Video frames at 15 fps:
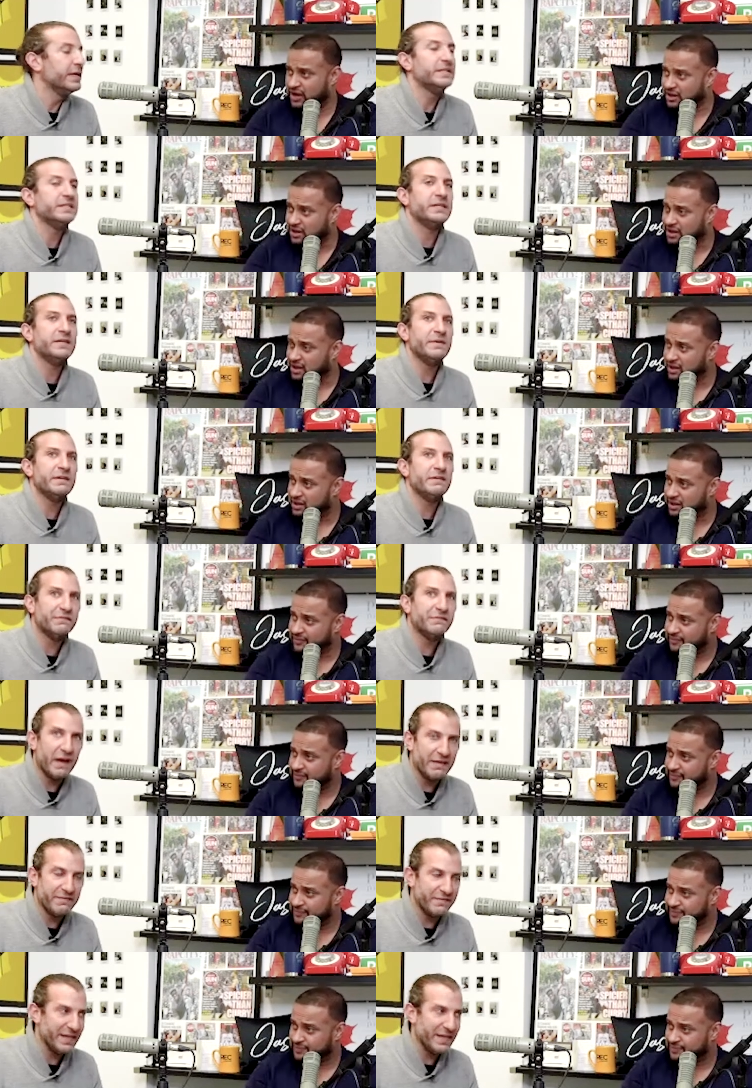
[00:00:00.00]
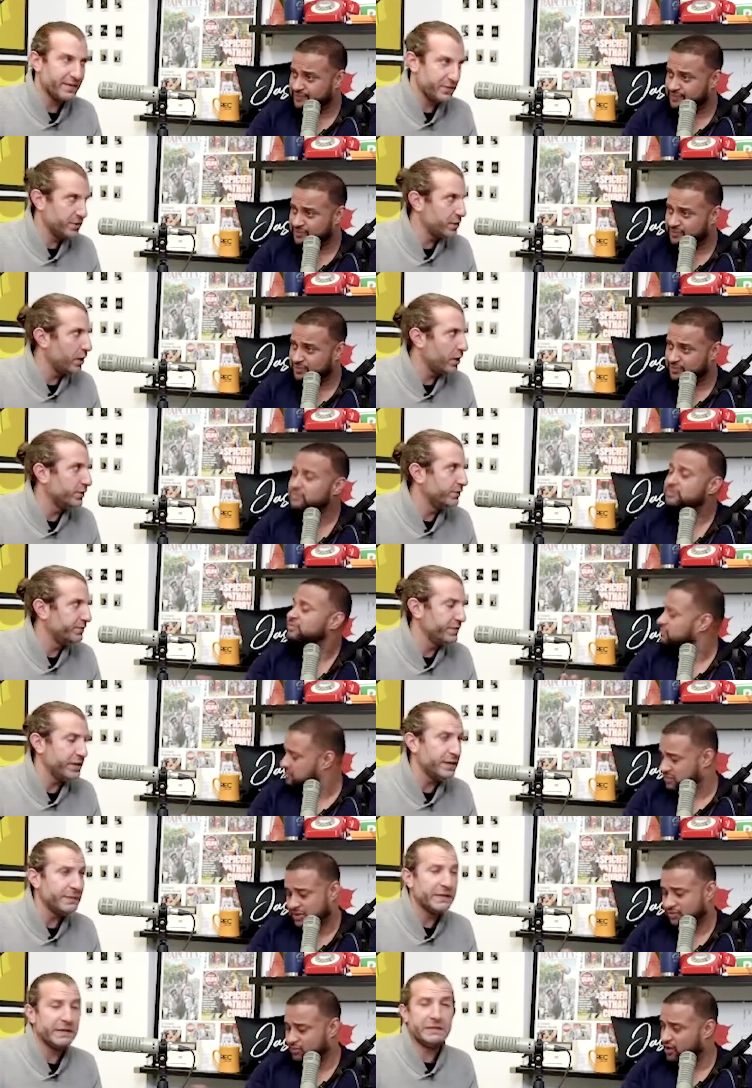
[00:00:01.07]
Speaker 1: It's going to be a $5,000
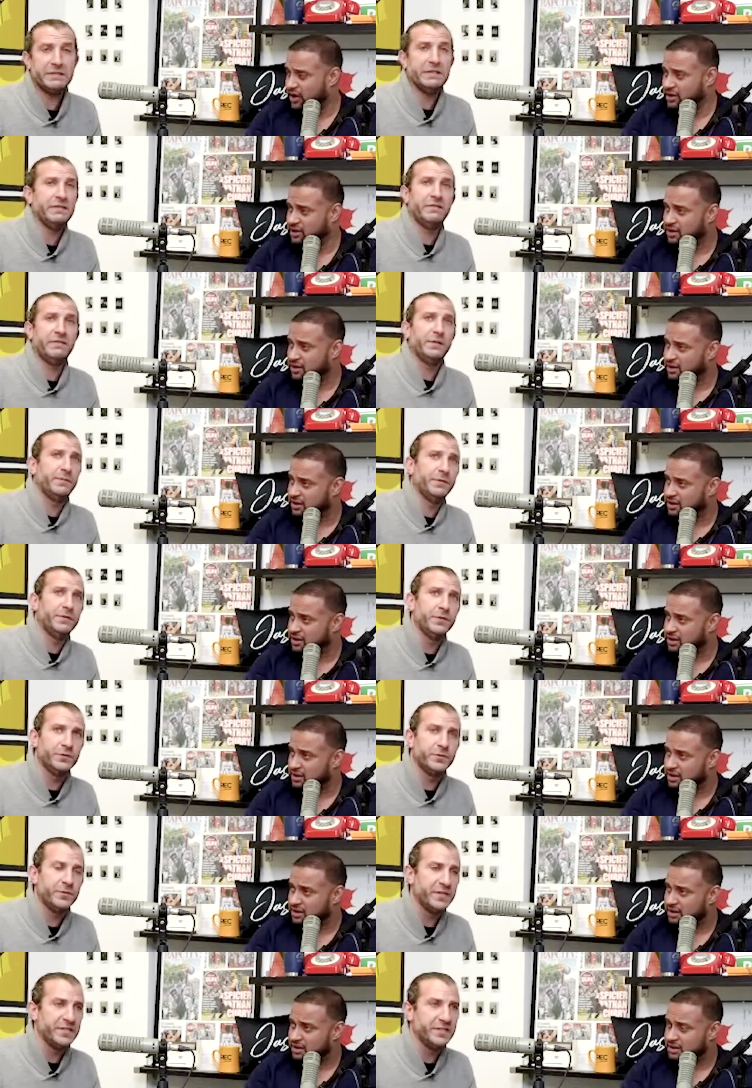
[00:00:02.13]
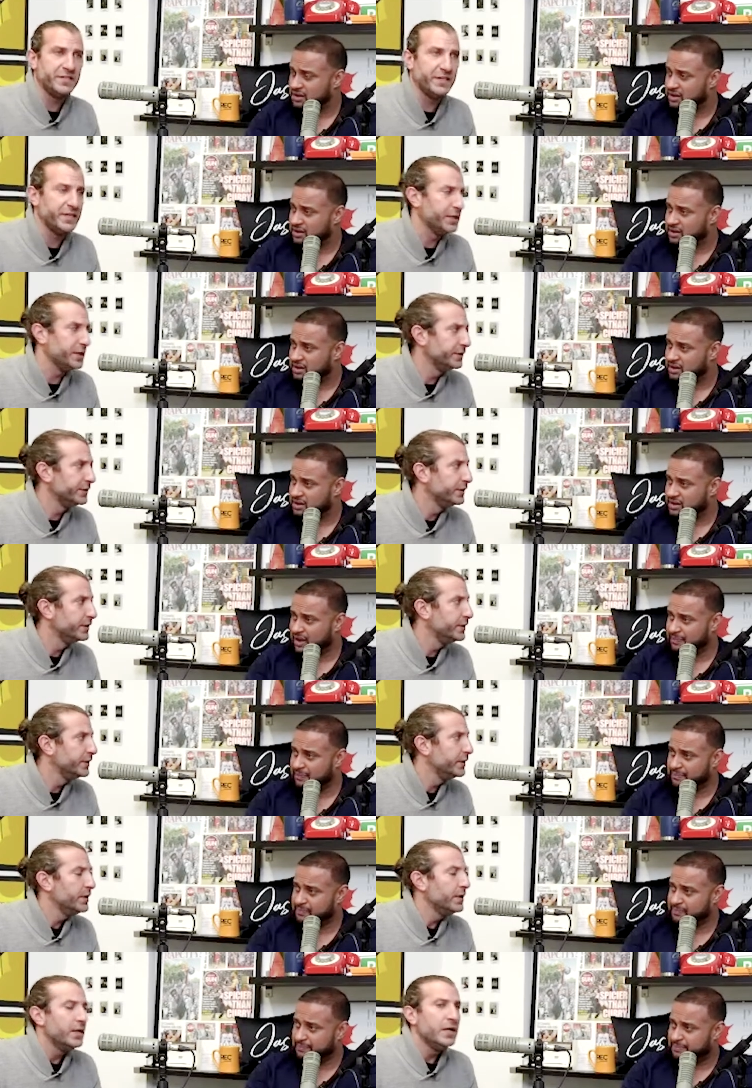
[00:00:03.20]
fee because right. the developer knows what he's sitting on. Yep
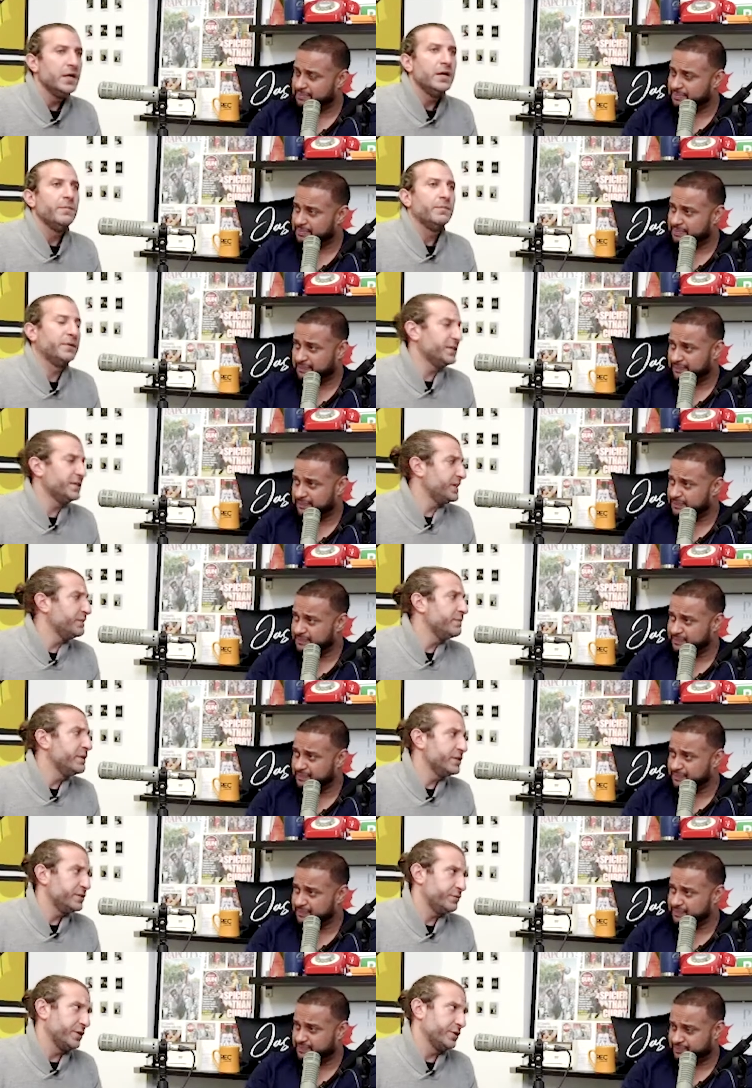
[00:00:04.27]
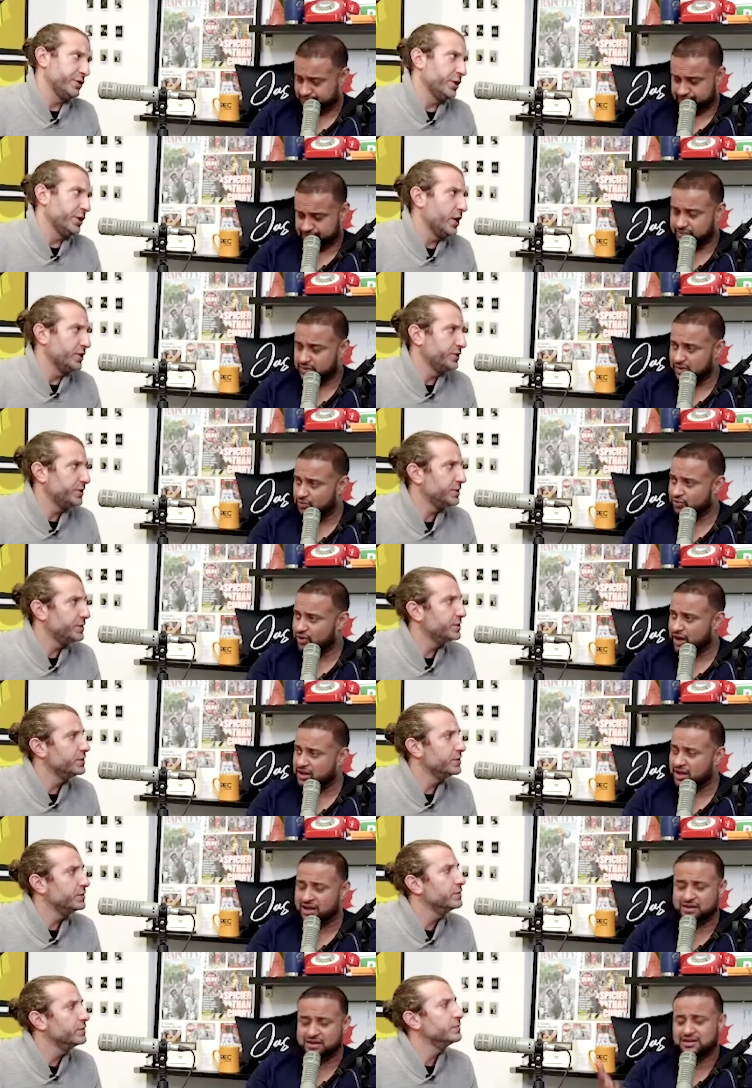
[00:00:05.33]
plus administration costs.
Speaker 2: Right.
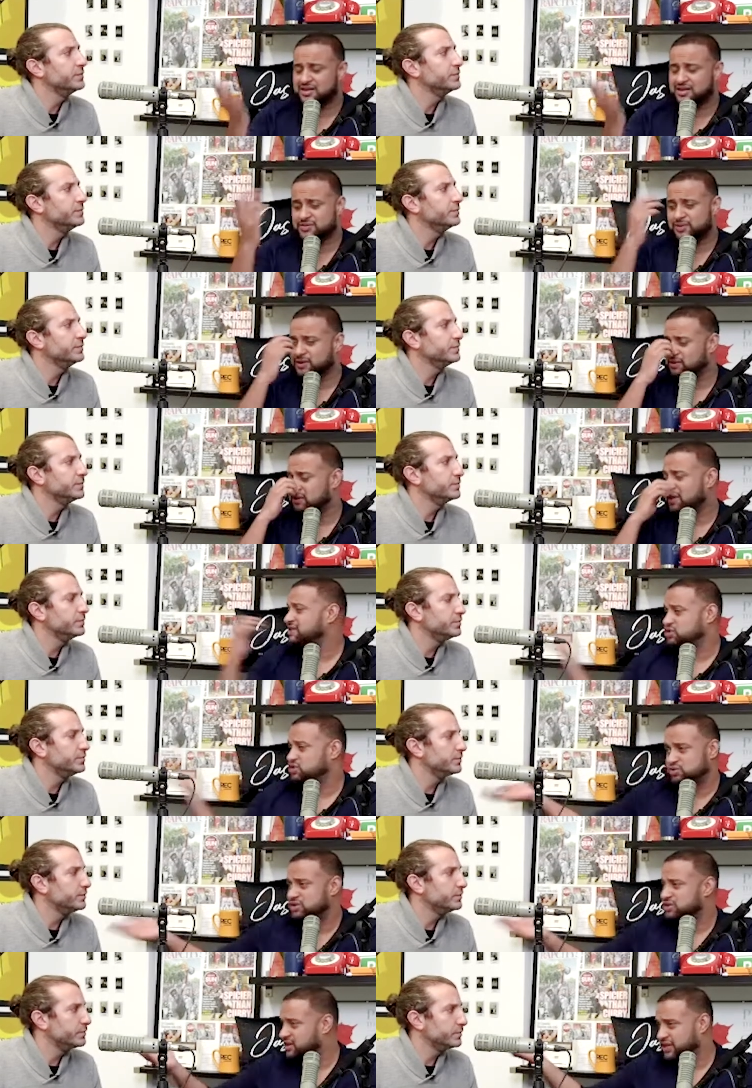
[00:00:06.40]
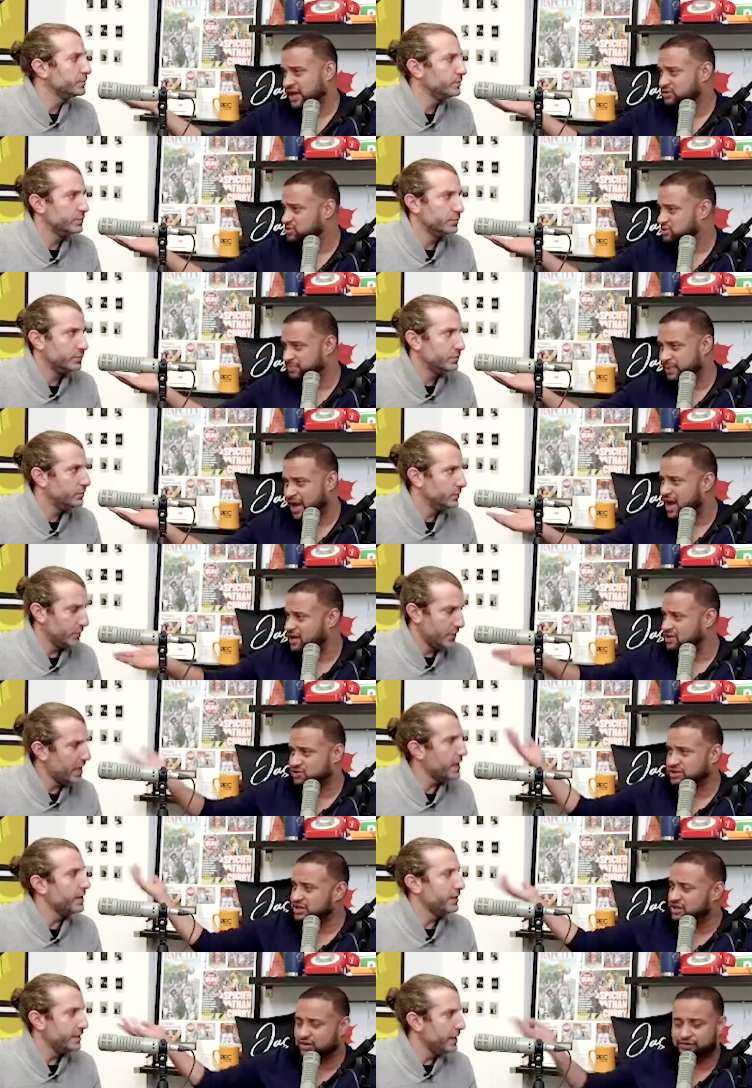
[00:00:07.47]
And that, that's what that's usually the thousand bucks,
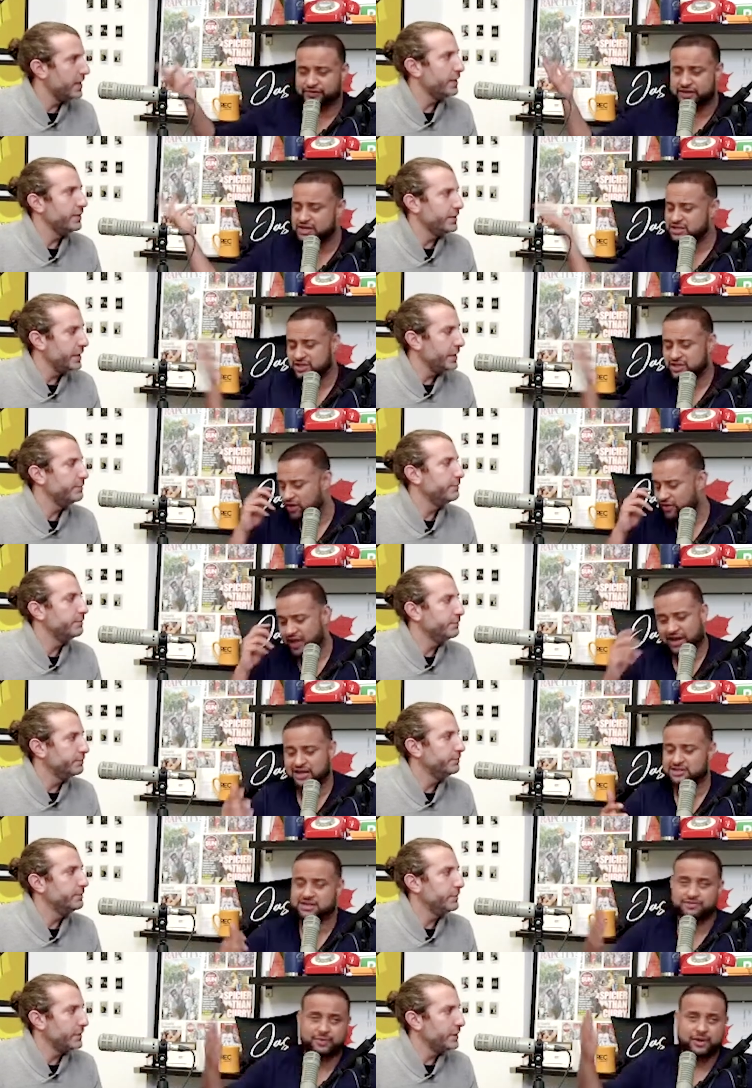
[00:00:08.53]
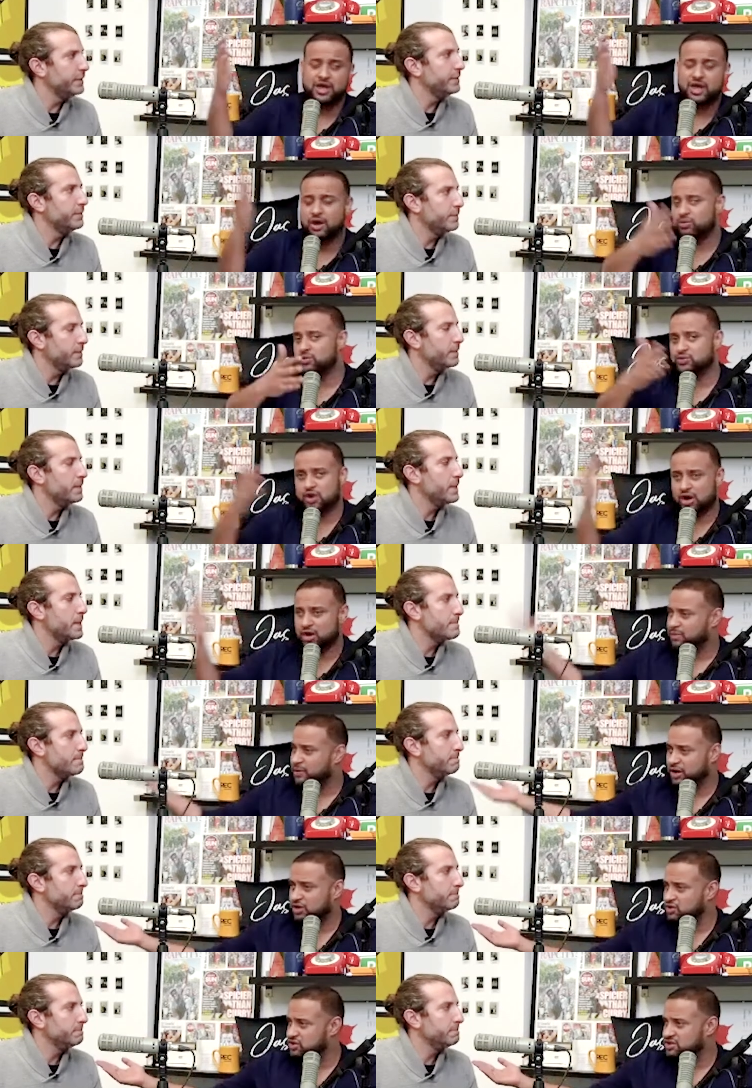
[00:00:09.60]
yeah, legal yeah, fees yeah. and all that kind of stuff. But when we're talking
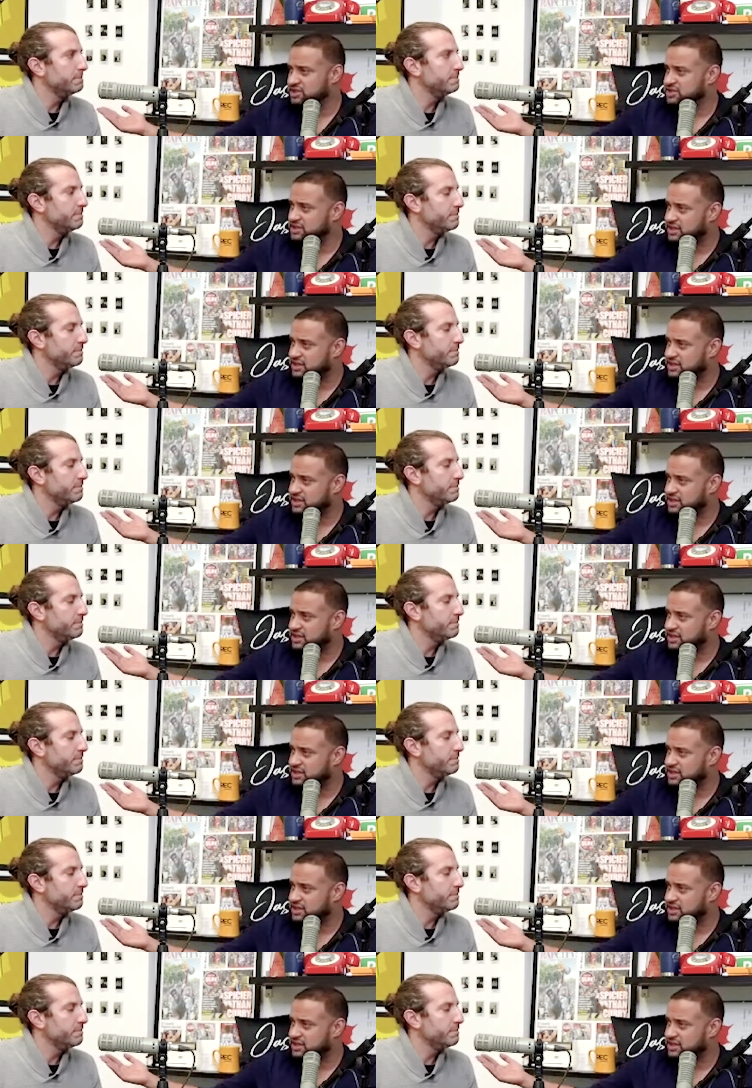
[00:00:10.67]
about $160,000,